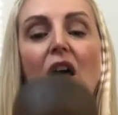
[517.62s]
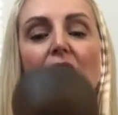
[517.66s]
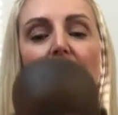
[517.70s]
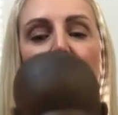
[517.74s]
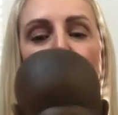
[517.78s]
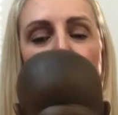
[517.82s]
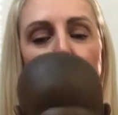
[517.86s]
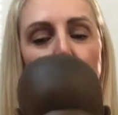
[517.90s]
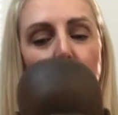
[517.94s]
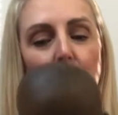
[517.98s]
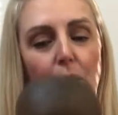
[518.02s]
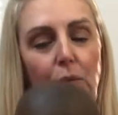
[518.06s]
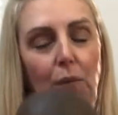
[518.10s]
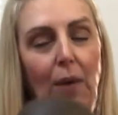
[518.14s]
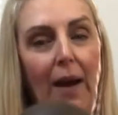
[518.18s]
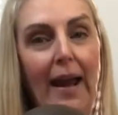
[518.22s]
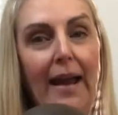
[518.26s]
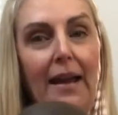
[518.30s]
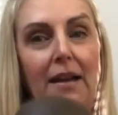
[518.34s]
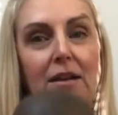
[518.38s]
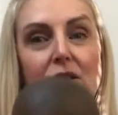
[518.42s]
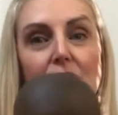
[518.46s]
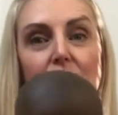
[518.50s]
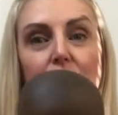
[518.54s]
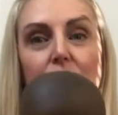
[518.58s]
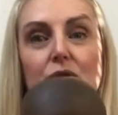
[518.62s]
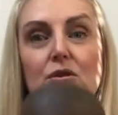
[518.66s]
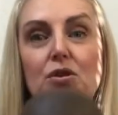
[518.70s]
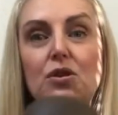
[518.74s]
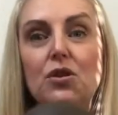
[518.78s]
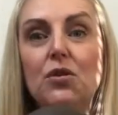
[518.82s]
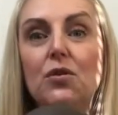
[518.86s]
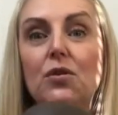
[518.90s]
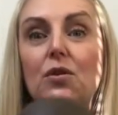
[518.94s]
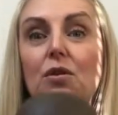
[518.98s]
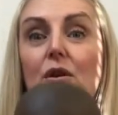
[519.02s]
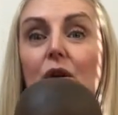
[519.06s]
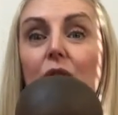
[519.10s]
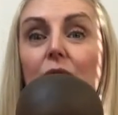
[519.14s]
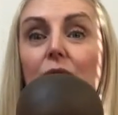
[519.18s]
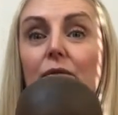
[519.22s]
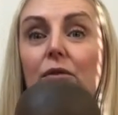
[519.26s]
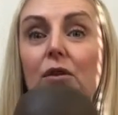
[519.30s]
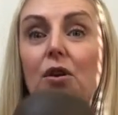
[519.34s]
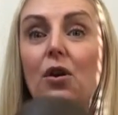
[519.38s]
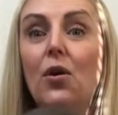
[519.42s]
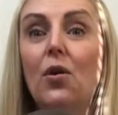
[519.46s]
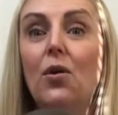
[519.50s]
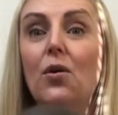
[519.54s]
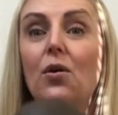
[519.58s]
The Grand Old Duke of
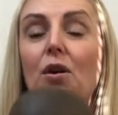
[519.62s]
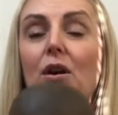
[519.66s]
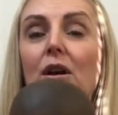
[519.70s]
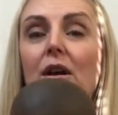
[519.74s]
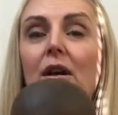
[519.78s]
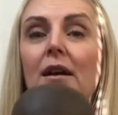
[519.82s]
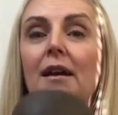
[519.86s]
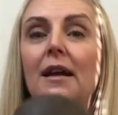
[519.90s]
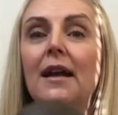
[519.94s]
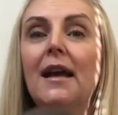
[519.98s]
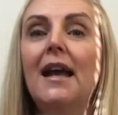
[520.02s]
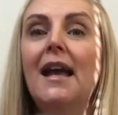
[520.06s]
York,